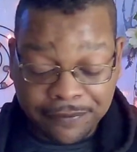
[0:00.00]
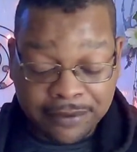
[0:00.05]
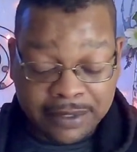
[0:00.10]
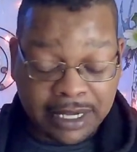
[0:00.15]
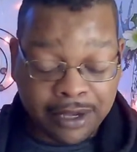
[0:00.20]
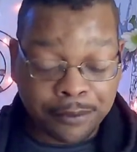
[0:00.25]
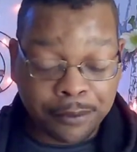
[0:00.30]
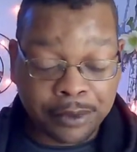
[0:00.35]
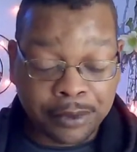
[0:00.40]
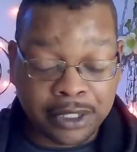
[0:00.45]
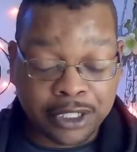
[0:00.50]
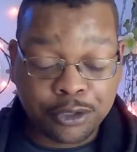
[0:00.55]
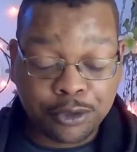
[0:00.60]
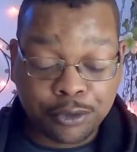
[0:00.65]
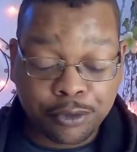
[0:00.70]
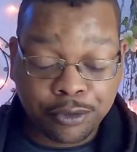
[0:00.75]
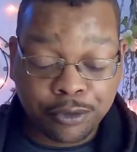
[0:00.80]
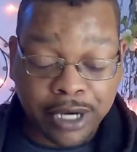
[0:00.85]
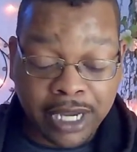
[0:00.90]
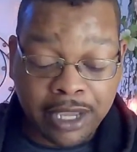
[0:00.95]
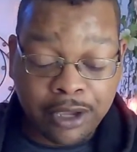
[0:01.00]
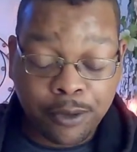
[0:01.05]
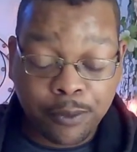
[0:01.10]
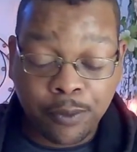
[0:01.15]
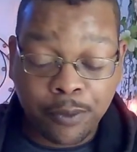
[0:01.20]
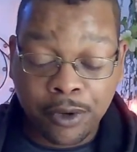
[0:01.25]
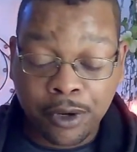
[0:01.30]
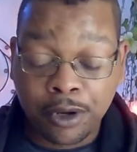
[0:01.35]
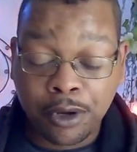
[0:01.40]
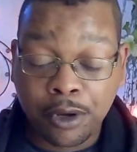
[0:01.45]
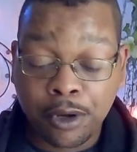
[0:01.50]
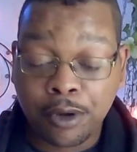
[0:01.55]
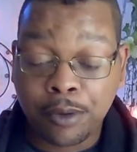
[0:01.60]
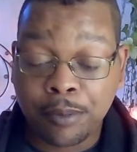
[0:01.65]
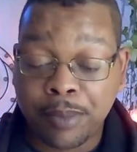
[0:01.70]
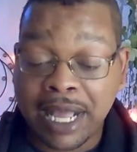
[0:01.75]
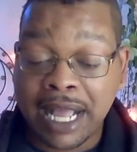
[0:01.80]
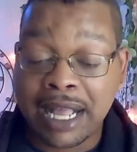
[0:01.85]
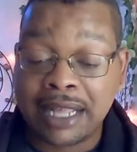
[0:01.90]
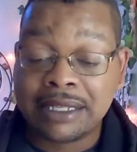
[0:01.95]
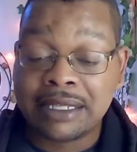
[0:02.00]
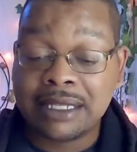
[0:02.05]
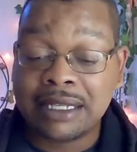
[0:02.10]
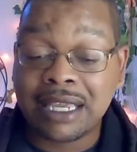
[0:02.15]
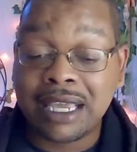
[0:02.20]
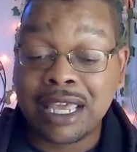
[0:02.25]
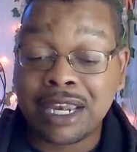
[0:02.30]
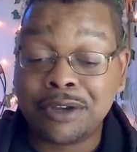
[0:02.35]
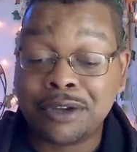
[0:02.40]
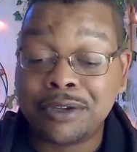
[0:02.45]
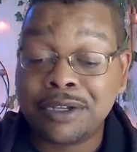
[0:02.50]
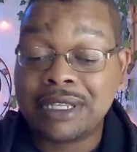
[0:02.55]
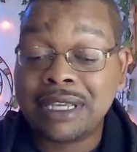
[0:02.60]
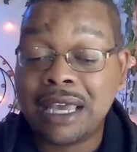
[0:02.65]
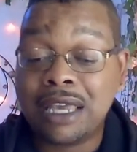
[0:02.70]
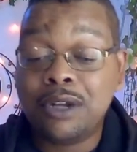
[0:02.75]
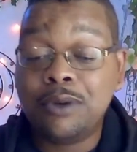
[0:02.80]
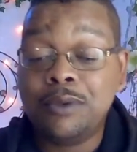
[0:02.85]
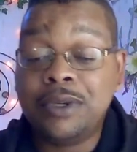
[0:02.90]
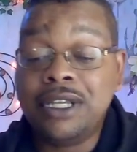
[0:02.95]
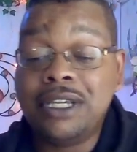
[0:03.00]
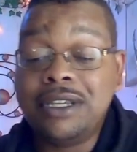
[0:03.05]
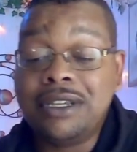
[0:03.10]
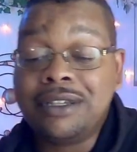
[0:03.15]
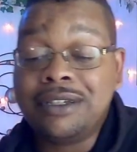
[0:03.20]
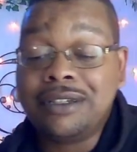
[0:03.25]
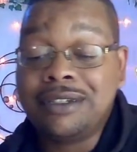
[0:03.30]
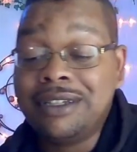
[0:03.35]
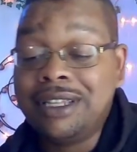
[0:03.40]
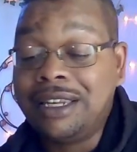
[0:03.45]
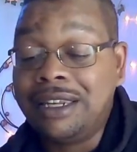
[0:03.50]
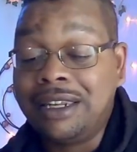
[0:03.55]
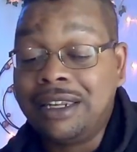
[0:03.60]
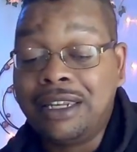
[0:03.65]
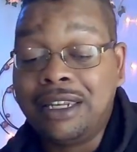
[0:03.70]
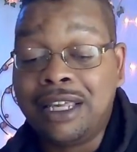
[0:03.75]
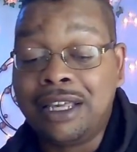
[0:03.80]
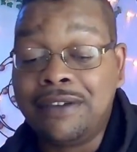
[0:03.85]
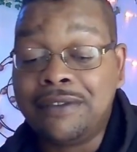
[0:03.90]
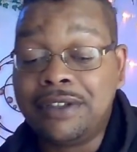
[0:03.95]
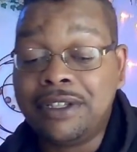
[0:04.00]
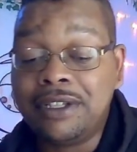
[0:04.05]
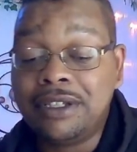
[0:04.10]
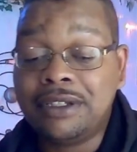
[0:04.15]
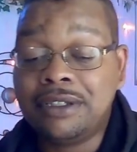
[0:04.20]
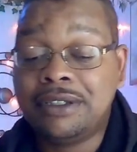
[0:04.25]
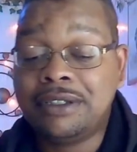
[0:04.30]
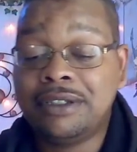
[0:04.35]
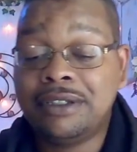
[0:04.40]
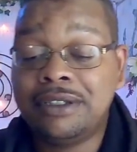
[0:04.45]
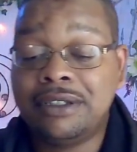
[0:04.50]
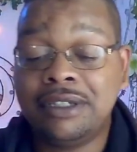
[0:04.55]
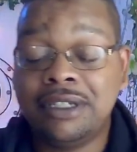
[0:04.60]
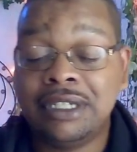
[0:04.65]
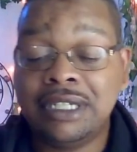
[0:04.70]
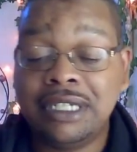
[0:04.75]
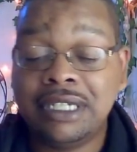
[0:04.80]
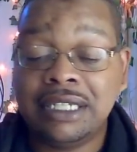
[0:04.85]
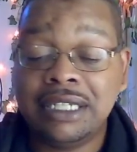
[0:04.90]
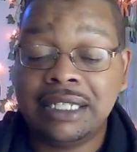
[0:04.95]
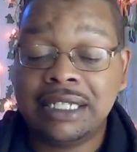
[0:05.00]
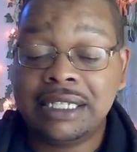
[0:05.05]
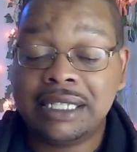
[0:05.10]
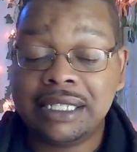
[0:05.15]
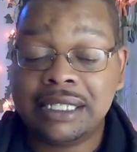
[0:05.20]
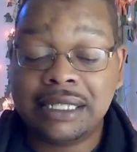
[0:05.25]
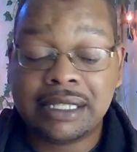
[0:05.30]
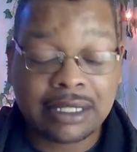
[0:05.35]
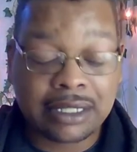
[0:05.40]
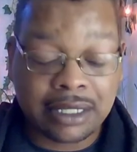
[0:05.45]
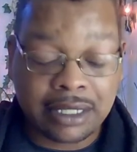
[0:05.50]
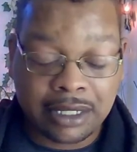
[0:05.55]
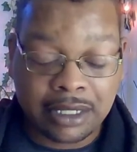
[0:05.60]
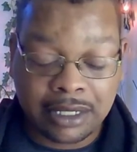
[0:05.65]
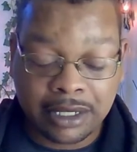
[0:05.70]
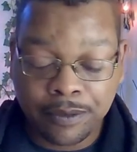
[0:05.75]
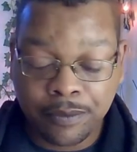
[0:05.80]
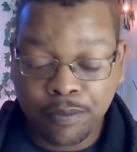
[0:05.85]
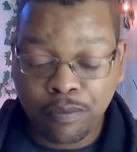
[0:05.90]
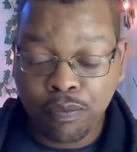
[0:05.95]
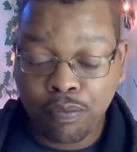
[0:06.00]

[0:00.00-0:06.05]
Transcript: feels like a really tranquil, balancing energy. It's kind of weak. Love it. Let's see.